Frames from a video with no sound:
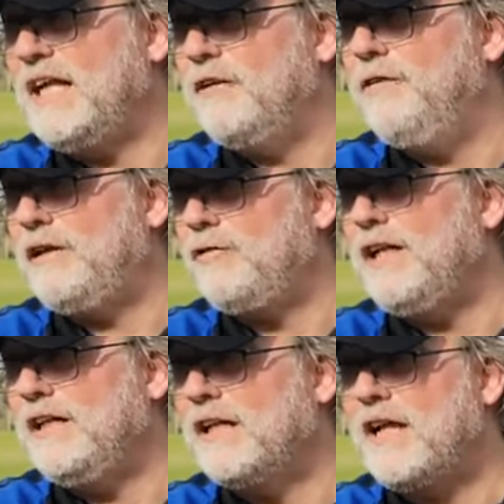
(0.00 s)
the
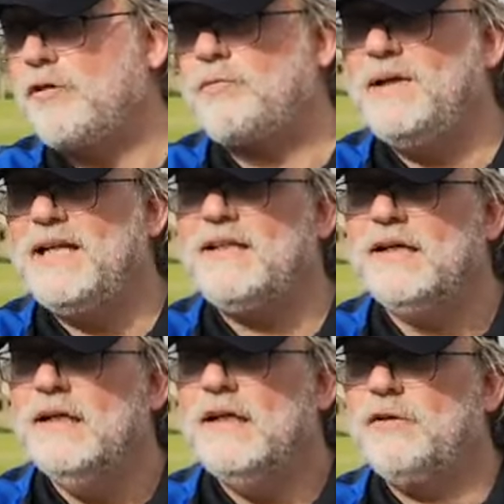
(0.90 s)
victory in the last minute,
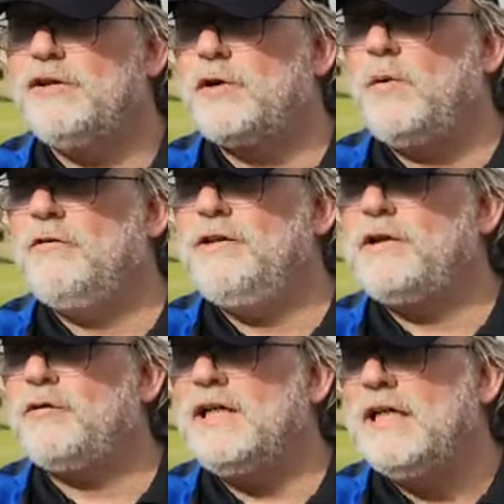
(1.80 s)
a 0-1
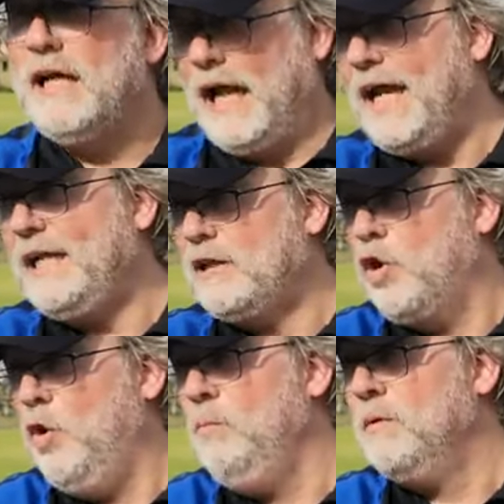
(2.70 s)
victory, and at
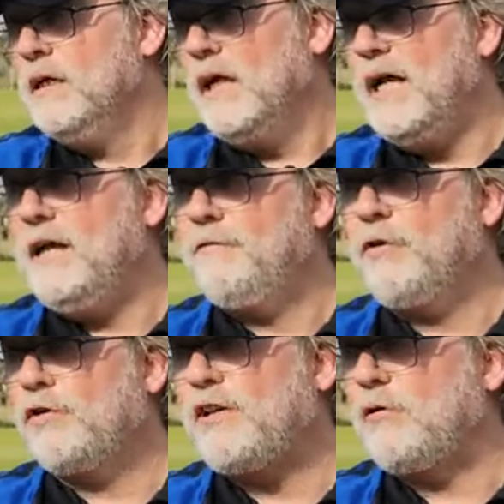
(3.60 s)
home
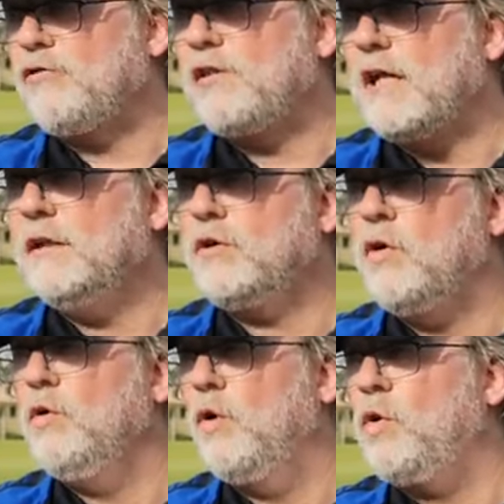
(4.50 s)
for South Sudan,
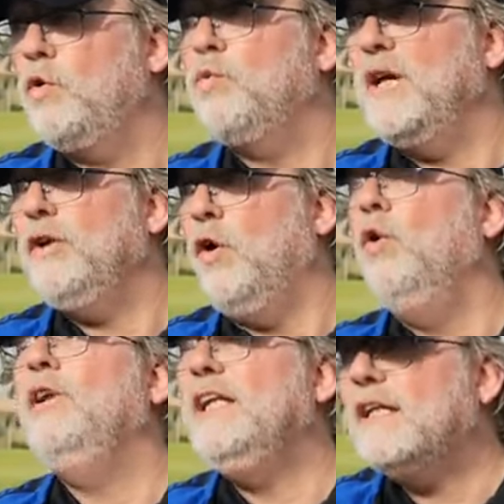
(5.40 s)
Congo could win
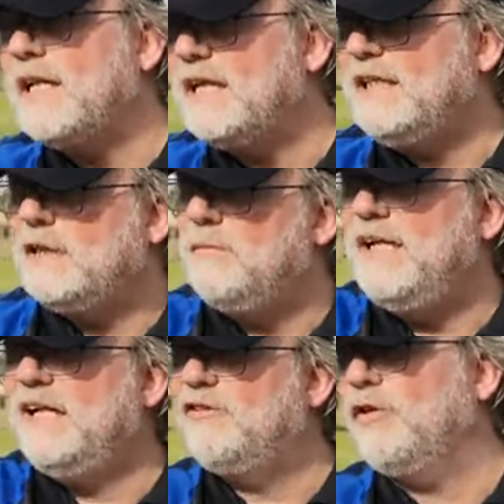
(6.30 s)
only in the 90th minute.